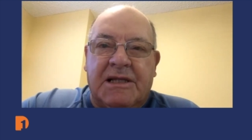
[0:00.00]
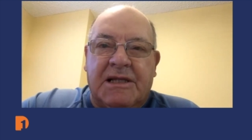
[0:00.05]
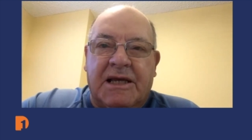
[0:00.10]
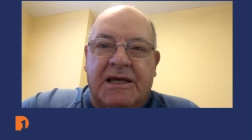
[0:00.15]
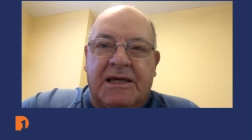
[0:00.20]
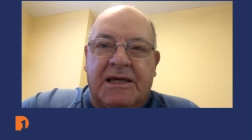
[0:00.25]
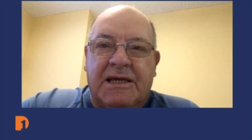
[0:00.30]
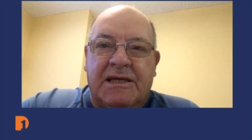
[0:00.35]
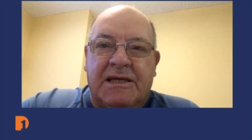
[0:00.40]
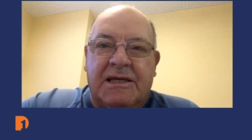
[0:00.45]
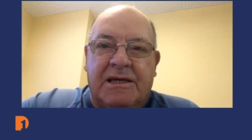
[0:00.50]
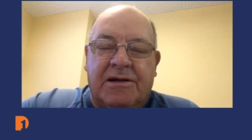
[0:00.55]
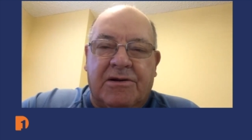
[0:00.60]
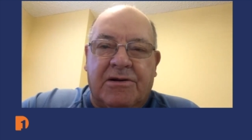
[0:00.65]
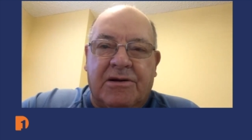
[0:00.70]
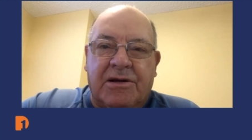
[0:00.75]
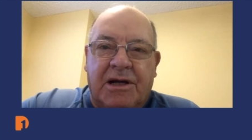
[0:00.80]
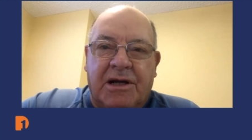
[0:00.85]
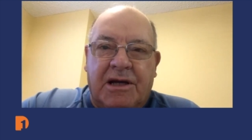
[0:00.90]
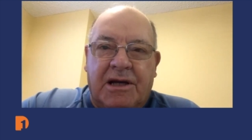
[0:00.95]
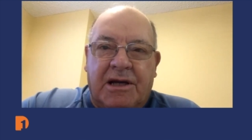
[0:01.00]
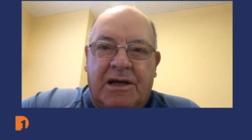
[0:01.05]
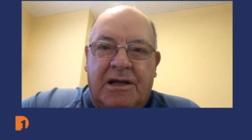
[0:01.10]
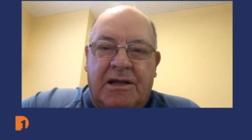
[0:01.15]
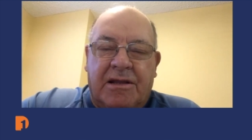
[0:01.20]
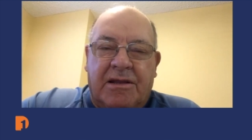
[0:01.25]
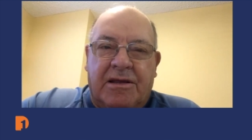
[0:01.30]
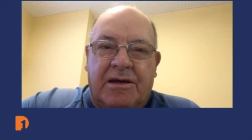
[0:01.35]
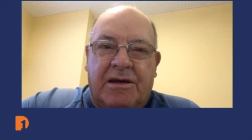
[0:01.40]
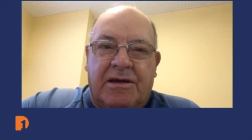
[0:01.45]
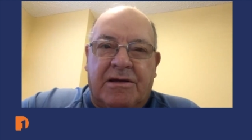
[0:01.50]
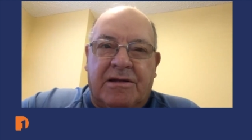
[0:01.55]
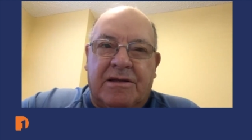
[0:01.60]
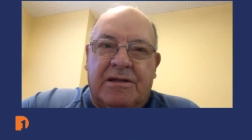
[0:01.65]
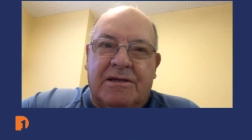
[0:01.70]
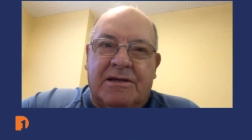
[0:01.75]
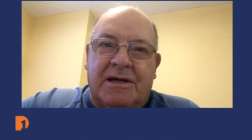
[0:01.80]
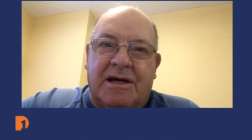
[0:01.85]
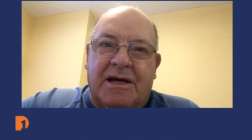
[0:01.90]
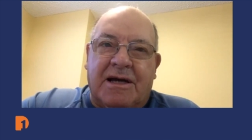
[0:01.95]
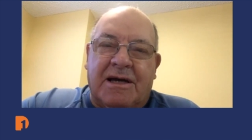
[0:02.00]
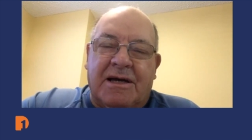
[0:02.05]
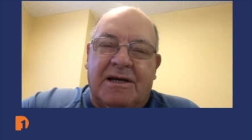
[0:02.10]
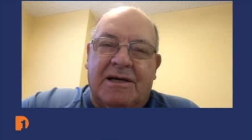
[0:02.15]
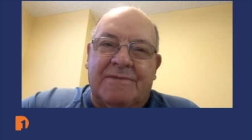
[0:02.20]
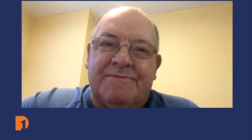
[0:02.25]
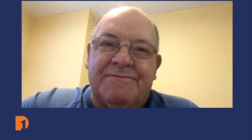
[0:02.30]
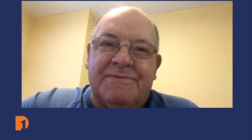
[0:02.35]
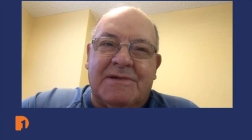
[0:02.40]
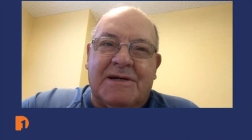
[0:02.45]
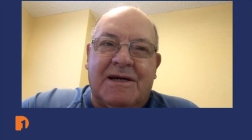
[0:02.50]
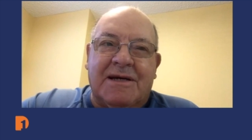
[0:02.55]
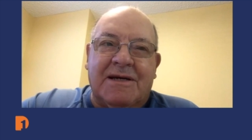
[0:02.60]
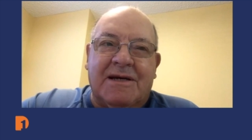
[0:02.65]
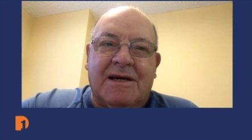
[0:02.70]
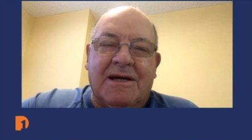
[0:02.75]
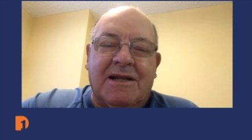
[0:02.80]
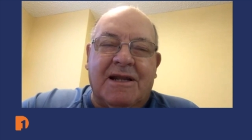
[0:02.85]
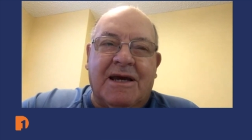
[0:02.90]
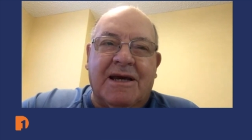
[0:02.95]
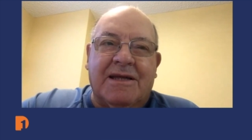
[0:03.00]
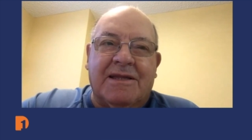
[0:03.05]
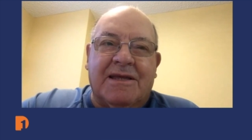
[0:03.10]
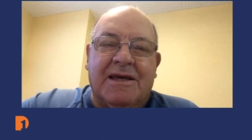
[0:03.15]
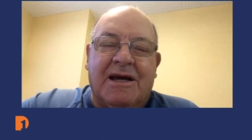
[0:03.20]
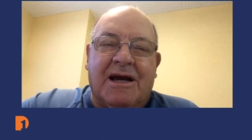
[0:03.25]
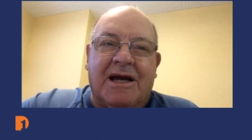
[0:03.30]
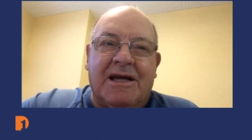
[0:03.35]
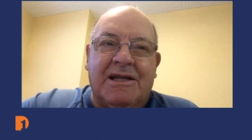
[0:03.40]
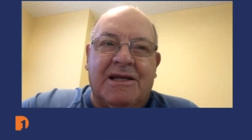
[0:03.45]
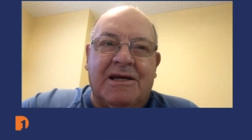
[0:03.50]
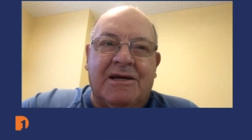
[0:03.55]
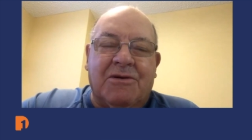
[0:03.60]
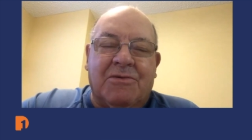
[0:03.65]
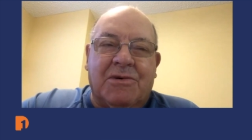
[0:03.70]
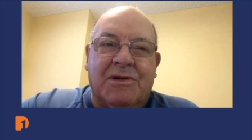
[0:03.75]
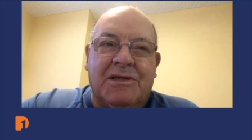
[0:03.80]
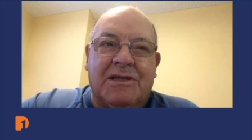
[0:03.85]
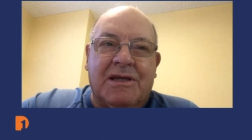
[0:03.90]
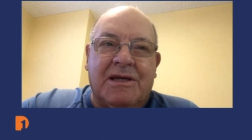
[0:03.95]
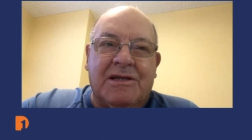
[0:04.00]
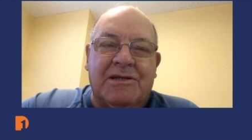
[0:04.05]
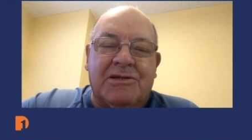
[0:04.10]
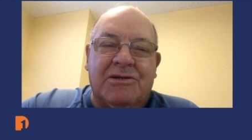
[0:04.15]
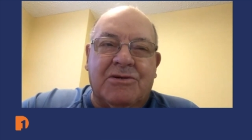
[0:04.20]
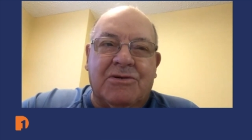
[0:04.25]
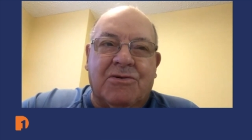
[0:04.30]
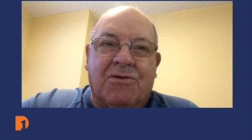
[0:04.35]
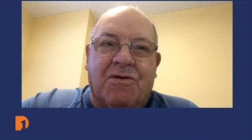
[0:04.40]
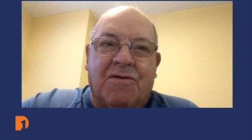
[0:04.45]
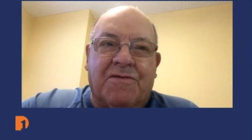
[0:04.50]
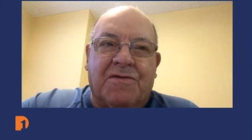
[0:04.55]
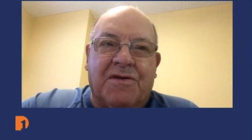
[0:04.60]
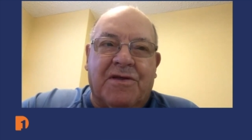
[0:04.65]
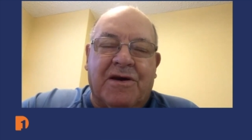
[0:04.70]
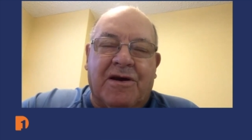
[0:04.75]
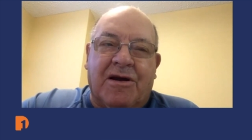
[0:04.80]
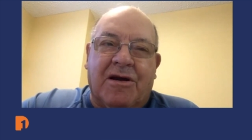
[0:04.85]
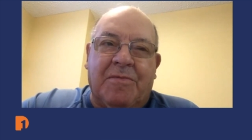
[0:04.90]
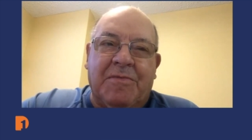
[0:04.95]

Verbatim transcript: Like he, there, they, I, I, I like the idea what they do over there.